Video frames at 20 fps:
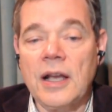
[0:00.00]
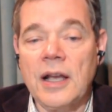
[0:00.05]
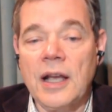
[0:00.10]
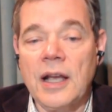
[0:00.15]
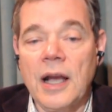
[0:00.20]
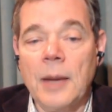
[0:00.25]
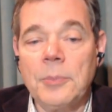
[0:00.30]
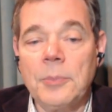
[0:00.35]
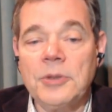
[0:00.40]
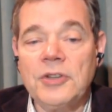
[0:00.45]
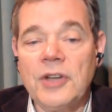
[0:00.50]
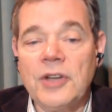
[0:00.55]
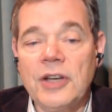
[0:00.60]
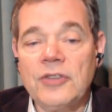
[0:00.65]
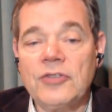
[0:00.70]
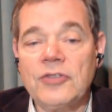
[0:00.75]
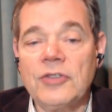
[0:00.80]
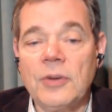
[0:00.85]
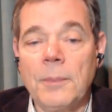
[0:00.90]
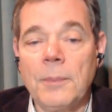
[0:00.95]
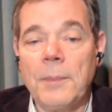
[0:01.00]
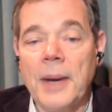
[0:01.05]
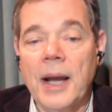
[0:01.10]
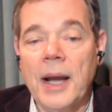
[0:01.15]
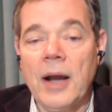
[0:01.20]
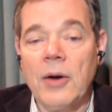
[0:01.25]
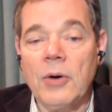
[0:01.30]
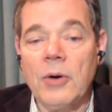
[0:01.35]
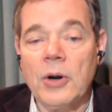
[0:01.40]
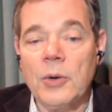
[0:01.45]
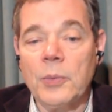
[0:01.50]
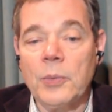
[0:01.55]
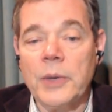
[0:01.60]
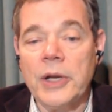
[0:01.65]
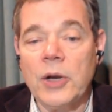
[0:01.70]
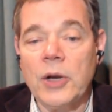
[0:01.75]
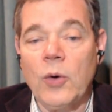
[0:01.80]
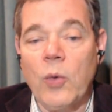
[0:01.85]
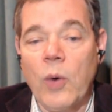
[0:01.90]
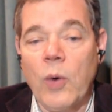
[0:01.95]
computational power
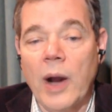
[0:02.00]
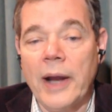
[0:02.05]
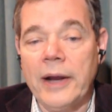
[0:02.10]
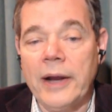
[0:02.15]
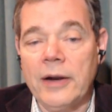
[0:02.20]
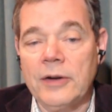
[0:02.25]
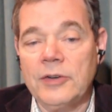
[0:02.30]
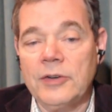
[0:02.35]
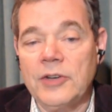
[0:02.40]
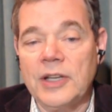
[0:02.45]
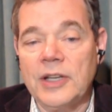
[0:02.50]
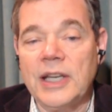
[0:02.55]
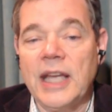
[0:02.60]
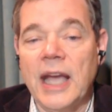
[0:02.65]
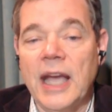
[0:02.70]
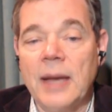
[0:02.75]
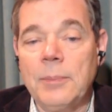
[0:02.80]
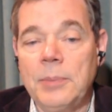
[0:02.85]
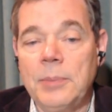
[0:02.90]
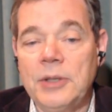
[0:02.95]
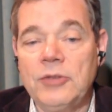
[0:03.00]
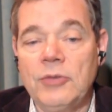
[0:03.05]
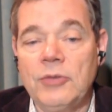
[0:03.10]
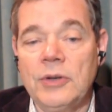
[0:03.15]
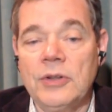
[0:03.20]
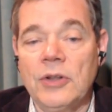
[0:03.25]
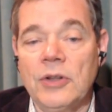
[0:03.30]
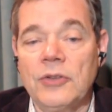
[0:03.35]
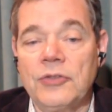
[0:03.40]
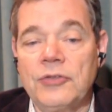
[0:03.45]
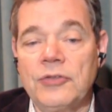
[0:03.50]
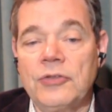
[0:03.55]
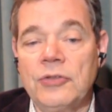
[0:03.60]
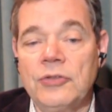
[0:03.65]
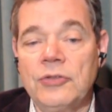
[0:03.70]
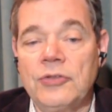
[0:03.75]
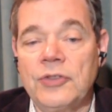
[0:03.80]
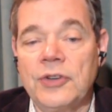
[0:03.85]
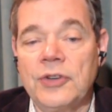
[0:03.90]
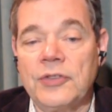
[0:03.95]
required to get between those two
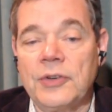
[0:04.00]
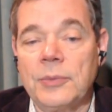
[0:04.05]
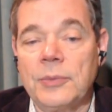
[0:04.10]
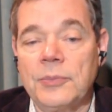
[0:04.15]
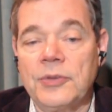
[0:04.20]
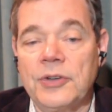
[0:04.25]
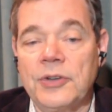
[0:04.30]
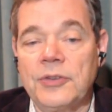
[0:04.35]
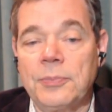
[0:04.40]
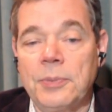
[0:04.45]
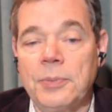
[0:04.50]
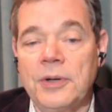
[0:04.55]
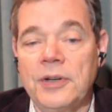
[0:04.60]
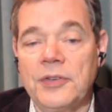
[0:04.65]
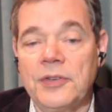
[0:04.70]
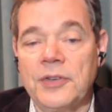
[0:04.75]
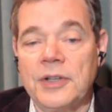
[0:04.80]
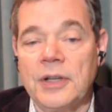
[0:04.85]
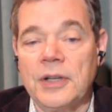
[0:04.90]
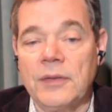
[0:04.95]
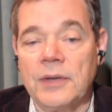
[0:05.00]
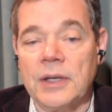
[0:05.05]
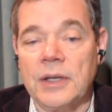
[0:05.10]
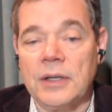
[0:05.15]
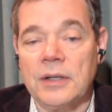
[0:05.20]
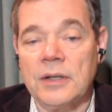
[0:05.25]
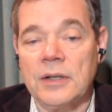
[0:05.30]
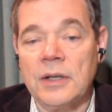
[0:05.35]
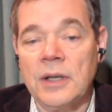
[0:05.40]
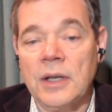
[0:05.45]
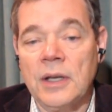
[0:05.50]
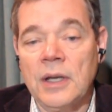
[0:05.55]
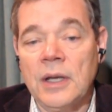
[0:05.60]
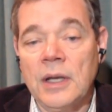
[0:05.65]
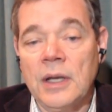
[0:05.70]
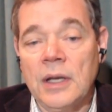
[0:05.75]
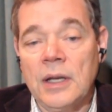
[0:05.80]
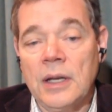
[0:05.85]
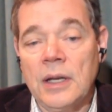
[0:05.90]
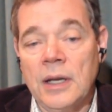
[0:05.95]
systems is pretty significant.
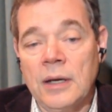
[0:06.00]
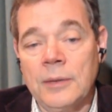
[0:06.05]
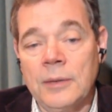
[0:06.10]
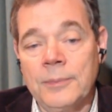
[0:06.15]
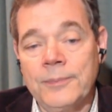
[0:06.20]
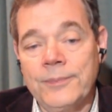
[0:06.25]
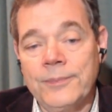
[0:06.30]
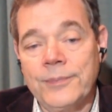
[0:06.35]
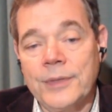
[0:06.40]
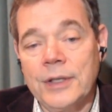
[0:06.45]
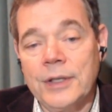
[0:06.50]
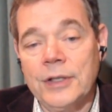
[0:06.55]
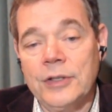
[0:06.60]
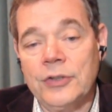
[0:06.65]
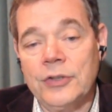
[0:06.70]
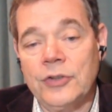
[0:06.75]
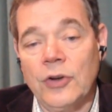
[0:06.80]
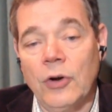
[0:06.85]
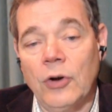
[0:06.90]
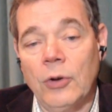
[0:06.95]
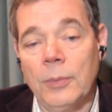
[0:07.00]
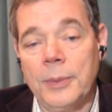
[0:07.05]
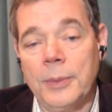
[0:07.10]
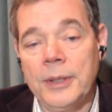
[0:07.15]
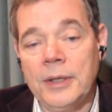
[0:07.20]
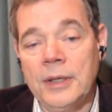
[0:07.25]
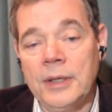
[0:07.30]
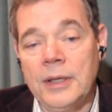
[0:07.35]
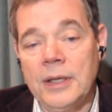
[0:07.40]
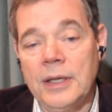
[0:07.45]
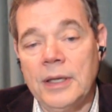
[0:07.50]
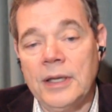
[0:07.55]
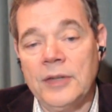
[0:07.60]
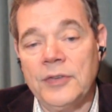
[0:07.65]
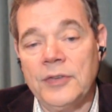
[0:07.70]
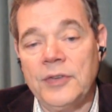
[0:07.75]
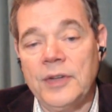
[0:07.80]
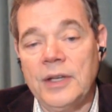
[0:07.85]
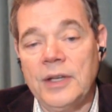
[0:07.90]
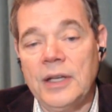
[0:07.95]
Now, Dolby
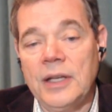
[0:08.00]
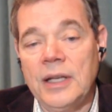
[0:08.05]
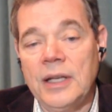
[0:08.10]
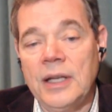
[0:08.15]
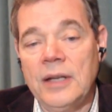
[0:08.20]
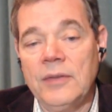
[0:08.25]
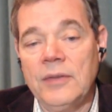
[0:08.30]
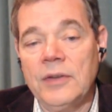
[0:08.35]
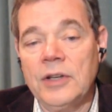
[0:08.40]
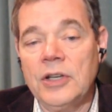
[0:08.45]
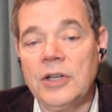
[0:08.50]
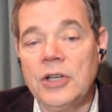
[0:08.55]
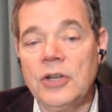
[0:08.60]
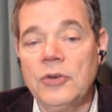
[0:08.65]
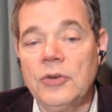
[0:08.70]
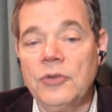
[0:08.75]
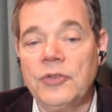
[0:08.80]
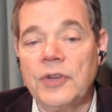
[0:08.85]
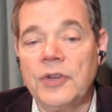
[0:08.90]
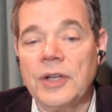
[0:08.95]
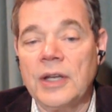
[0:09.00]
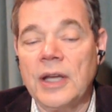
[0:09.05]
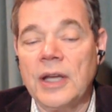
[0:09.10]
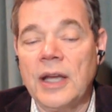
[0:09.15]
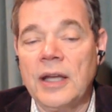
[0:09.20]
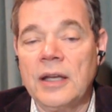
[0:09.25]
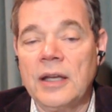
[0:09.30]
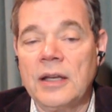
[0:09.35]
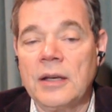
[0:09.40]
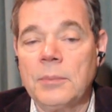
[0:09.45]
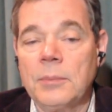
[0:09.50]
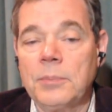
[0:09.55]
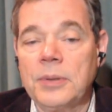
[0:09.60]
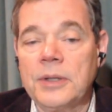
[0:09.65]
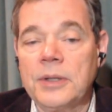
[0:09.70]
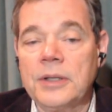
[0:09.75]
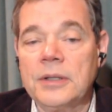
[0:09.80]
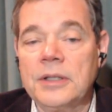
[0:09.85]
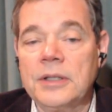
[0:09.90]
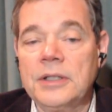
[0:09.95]
is even using a
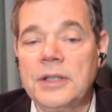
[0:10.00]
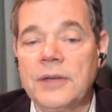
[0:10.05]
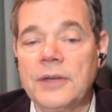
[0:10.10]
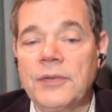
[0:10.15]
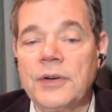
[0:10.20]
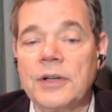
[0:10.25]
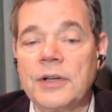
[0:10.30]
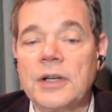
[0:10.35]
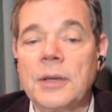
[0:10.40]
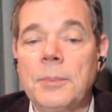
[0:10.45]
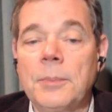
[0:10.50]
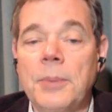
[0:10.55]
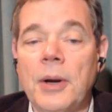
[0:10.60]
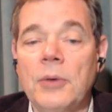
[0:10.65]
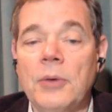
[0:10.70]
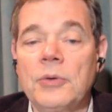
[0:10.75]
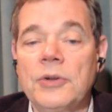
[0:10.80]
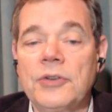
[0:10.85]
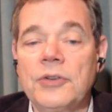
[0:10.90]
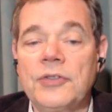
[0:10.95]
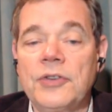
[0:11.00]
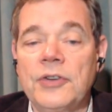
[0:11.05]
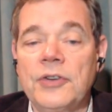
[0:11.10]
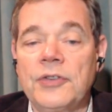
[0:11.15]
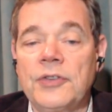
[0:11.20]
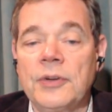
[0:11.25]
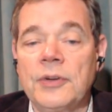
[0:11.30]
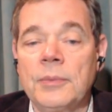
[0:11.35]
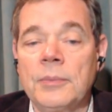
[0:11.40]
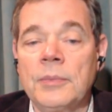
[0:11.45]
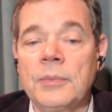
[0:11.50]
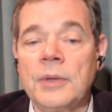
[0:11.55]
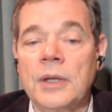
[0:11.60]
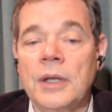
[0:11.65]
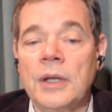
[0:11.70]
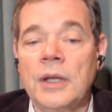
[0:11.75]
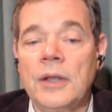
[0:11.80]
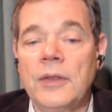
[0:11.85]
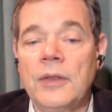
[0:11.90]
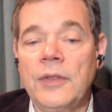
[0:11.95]
completely different component system
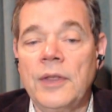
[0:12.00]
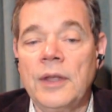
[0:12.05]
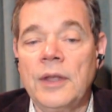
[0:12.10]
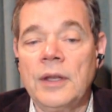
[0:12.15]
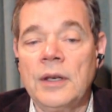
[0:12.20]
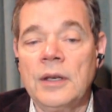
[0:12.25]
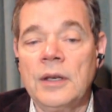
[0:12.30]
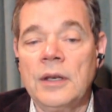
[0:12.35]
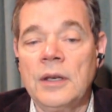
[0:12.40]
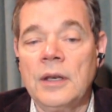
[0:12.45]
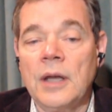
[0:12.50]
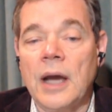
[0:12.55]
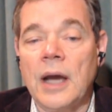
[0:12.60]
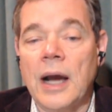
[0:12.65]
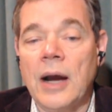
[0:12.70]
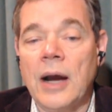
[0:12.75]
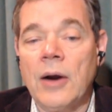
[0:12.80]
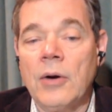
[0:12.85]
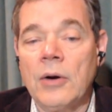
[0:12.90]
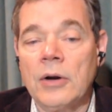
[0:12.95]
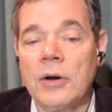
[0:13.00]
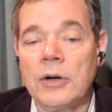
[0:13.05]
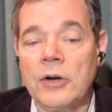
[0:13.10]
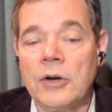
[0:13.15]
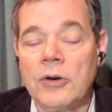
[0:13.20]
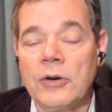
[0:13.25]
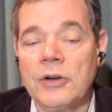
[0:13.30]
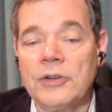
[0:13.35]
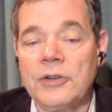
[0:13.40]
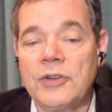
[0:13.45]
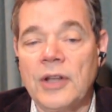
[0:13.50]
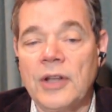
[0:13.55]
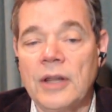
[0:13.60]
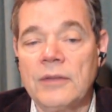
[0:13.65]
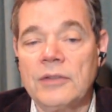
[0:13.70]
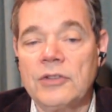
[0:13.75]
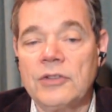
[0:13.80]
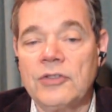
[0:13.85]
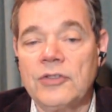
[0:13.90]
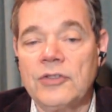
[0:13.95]
than our current
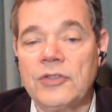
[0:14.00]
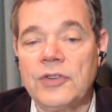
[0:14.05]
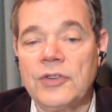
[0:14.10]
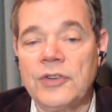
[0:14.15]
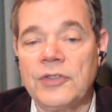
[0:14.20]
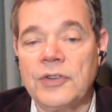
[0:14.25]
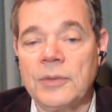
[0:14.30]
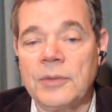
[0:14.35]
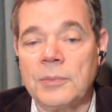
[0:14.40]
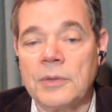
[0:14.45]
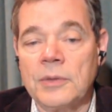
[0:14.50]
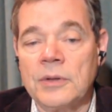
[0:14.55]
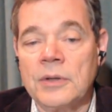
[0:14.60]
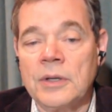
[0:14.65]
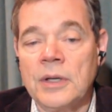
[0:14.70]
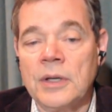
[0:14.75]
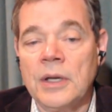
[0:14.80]
television system,